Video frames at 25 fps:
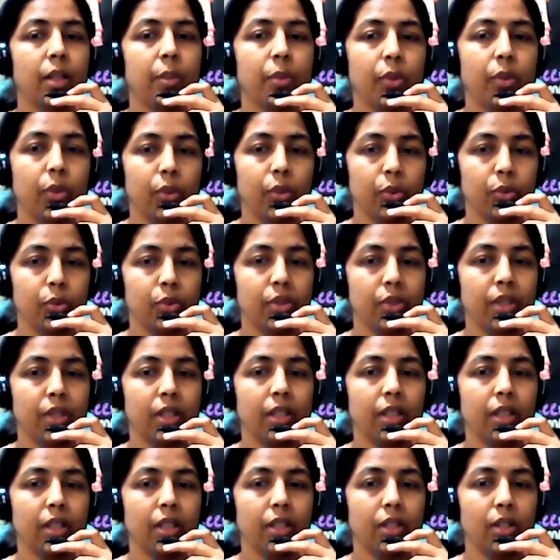producing
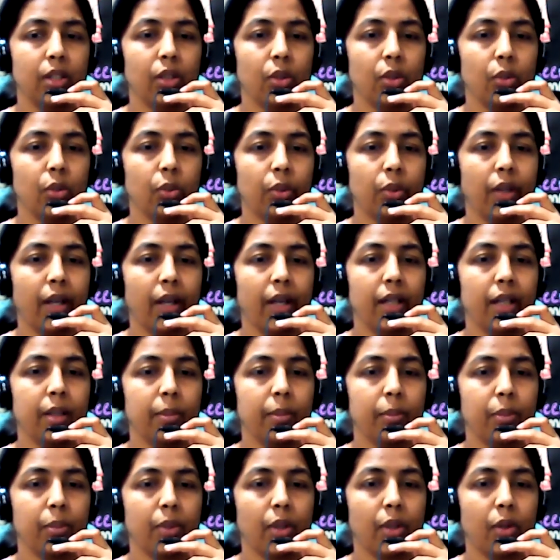the yellow and
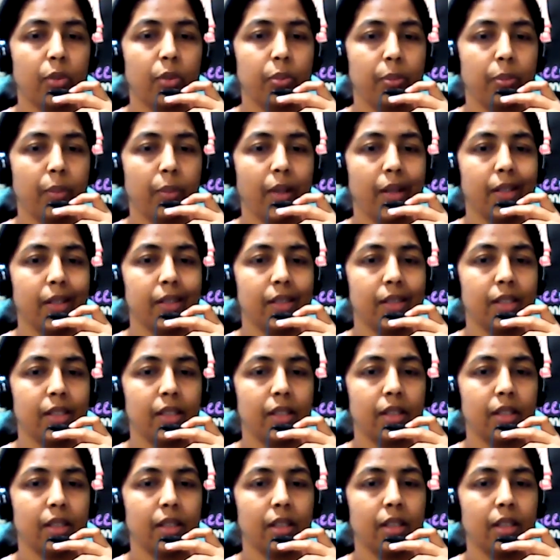brown mice in